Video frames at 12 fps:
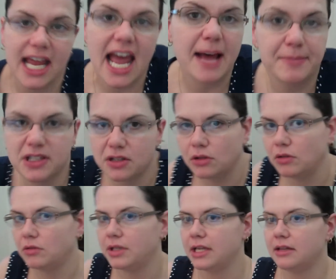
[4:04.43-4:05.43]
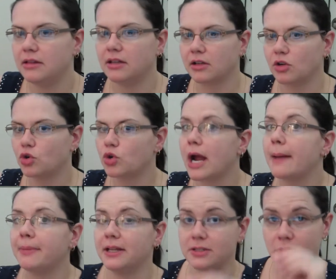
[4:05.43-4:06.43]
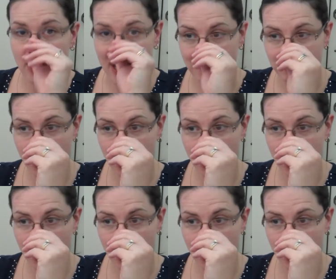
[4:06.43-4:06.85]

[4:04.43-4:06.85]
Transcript: absolutely the crappiest crap.